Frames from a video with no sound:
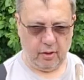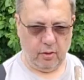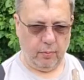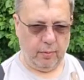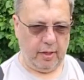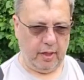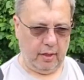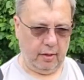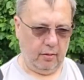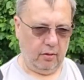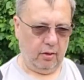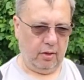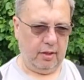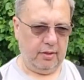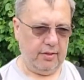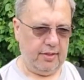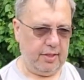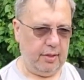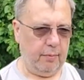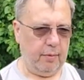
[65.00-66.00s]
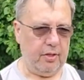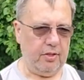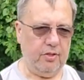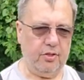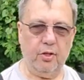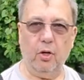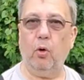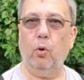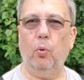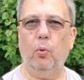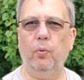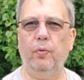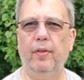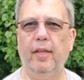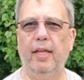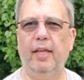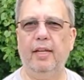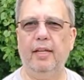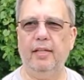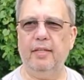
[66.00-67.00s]
go in and look and see what zone
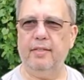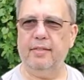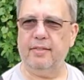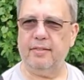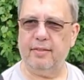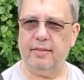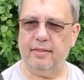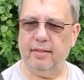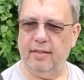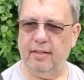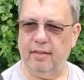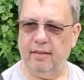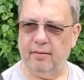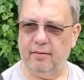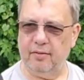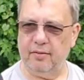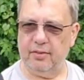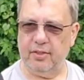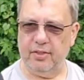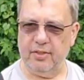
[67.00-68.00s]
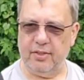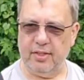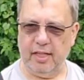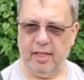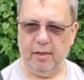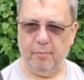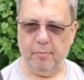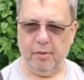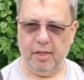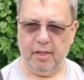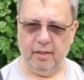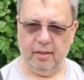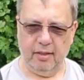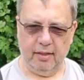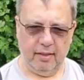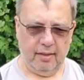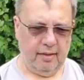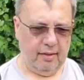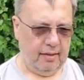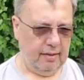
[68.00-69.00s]
that is to see. But
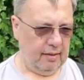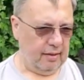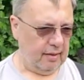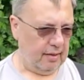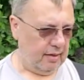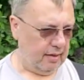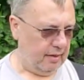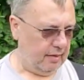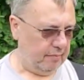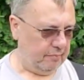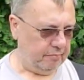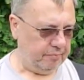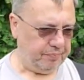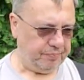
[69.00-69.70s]
uh,